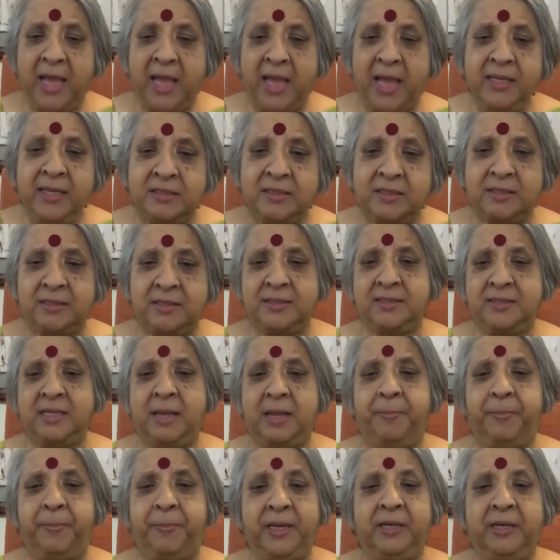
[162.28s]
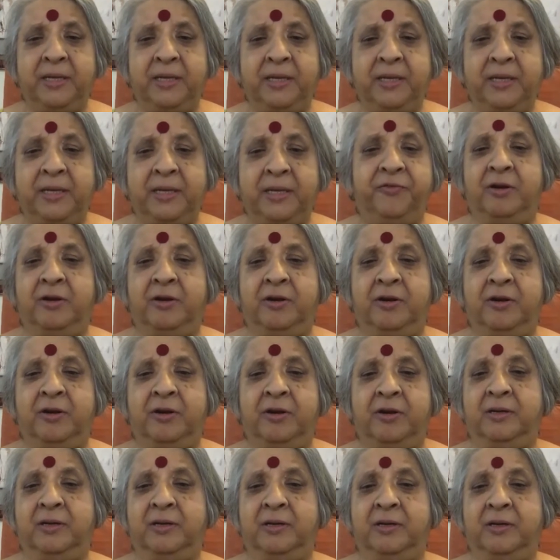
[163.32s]
SAPAN
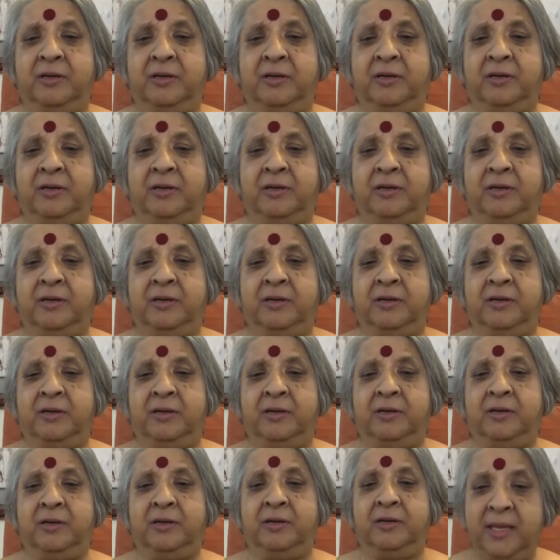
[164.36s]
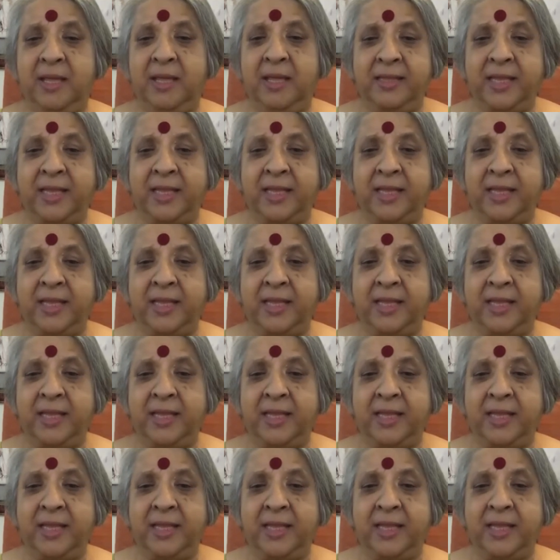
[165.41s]
would be that we
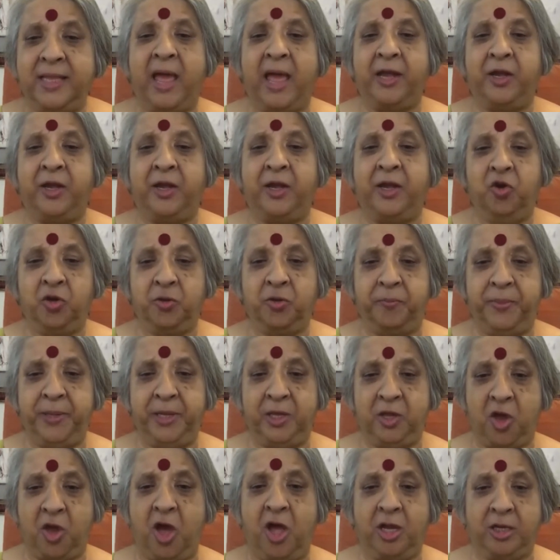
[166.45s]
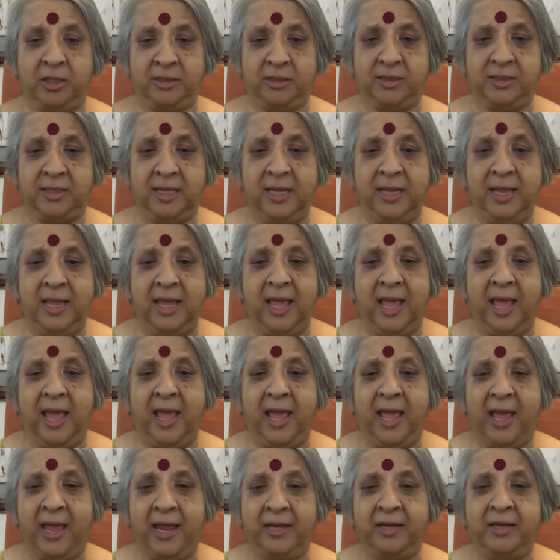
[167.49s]
go and look beyond
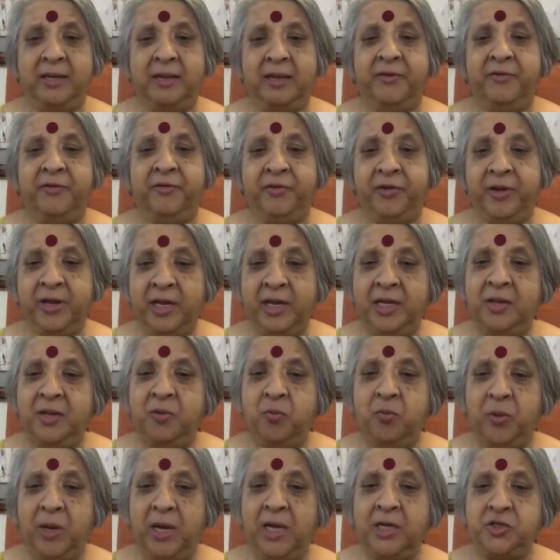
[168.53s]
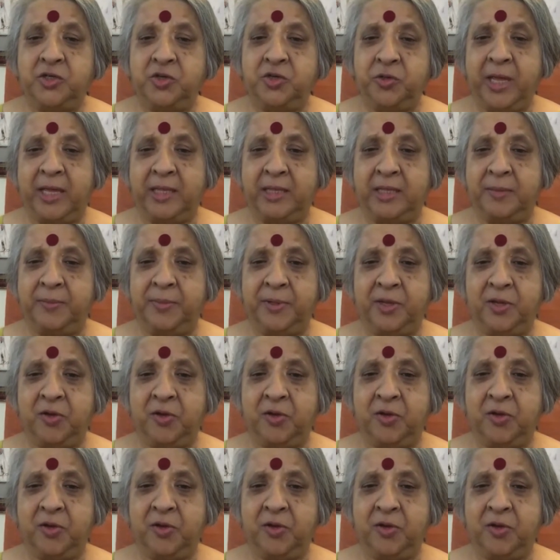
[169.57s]
and really work together,
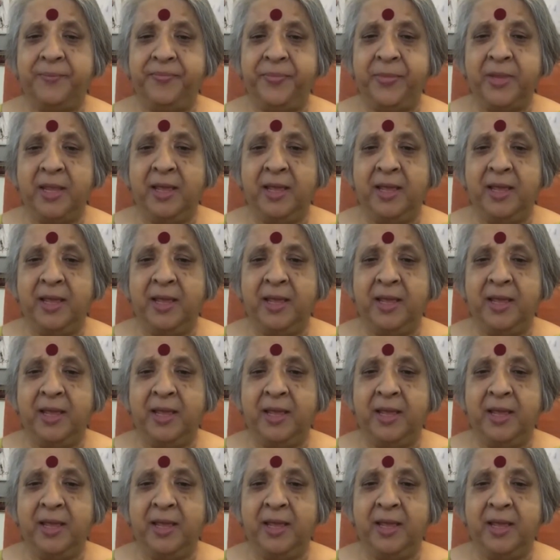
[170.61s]
because